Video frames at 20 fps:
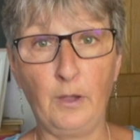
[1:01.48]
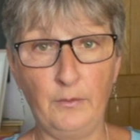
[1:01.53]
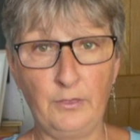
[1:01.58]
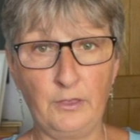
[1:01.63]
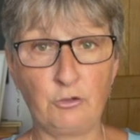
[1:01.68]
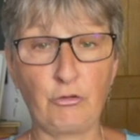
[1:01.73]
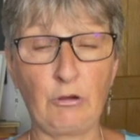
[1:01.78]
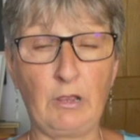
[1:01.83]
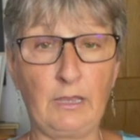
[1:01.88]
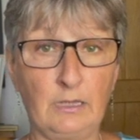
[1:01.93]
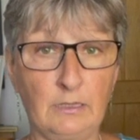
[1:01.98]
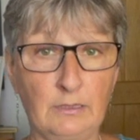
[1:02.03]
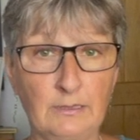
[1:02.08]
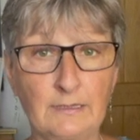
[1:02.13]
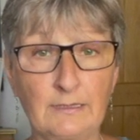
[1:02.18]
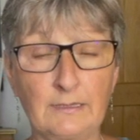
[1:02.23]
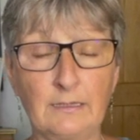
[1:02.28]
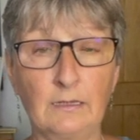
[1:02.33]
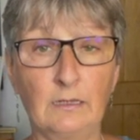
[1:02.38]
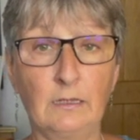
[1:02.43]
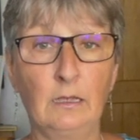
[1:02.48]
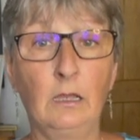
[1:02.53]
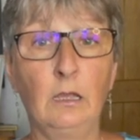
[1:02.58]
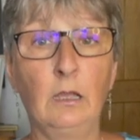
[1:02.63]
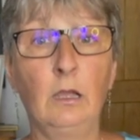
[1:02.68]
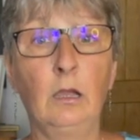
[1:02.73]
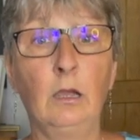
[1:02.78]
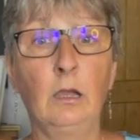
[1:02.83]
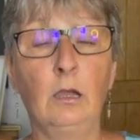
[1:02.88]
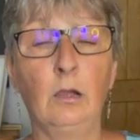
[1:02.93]
the dragons
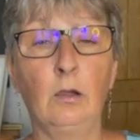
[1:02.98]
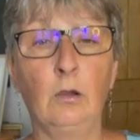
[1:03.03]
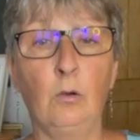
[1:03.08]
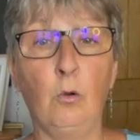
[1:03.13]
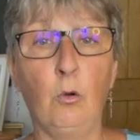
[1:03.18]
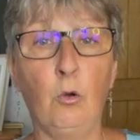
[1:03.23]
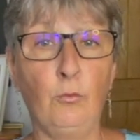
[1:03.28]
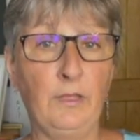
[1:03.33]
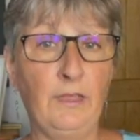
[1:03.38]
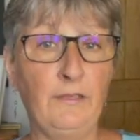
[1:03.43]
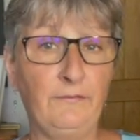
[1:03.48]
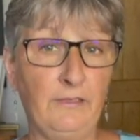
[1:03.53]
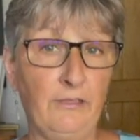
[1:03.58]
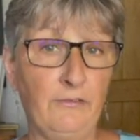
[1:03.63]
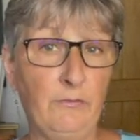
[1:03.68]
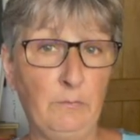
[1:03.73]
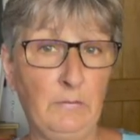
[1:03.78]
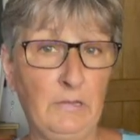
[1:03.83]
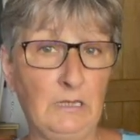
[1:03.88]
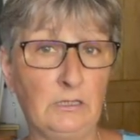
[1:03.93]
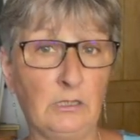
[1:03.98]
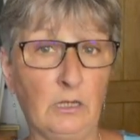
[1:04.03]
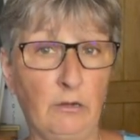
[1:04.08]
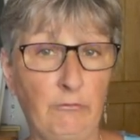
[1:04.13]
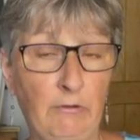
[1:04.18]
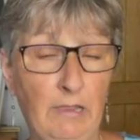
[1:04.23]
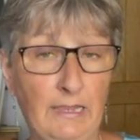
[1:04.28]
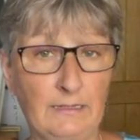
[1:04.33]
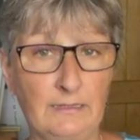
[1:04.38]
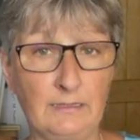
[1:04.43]
or they've given me
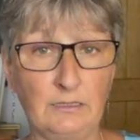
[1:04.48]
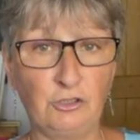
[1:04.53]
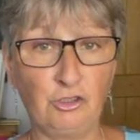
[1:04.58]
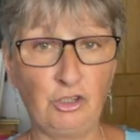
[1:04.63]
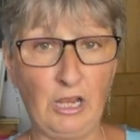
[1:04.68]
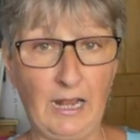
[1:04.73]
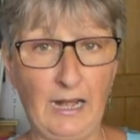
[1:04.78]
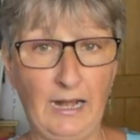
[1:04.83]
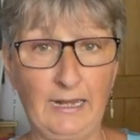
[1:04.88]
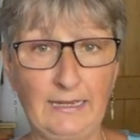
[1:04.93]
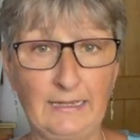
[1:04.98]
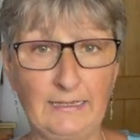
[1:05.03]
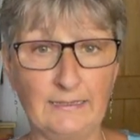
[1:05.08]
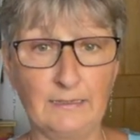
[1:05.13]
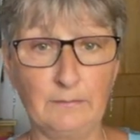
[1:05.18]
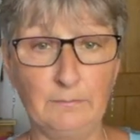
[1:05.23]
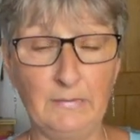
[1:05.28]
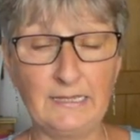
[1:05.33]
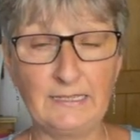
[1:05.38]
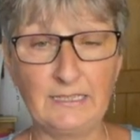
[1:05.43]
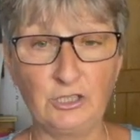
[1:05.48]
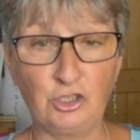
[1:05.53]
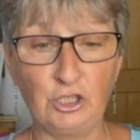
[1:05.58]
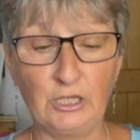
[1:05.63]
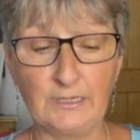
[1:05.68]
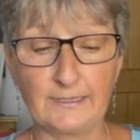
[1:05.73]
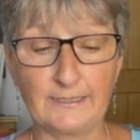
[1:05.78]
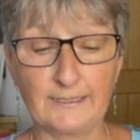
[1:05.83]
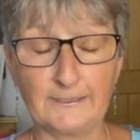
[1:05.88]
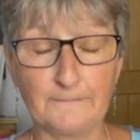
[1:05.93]
direct channelings and
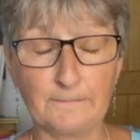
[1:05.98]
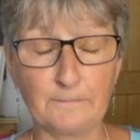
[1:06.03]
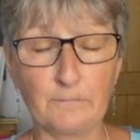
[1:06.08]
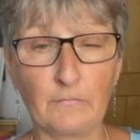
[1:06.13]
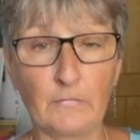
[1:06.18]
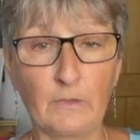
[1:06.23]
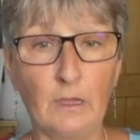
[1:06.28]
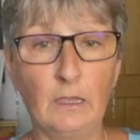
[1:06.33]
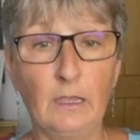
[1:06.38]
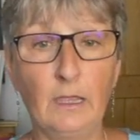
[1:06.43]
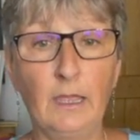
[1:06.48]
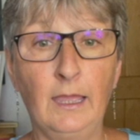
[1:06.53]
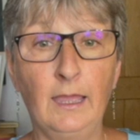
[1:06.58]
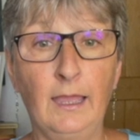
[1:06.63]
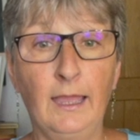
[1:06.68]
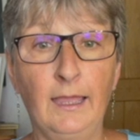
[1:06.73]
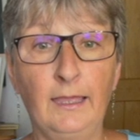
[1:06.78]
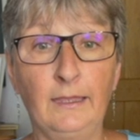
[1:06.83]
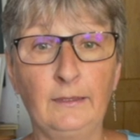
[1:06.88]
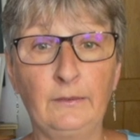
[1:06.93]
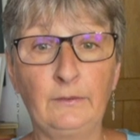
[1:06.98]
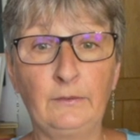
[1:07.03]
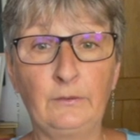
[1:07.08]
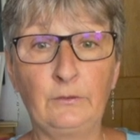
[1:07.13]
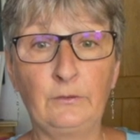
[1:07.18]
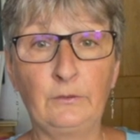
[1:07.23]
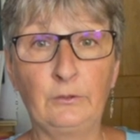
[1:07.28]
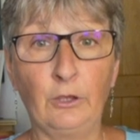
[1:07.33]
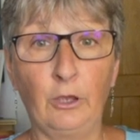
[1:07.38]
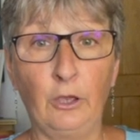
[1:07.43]
messages.
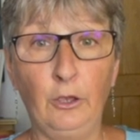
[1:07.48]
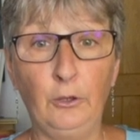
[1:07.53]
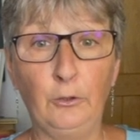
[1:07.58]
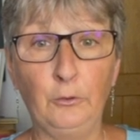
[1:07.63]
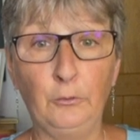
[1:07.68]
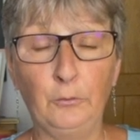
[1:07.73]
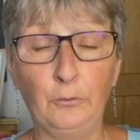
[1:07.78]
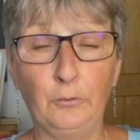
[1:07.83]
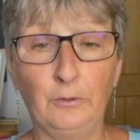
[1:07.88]
So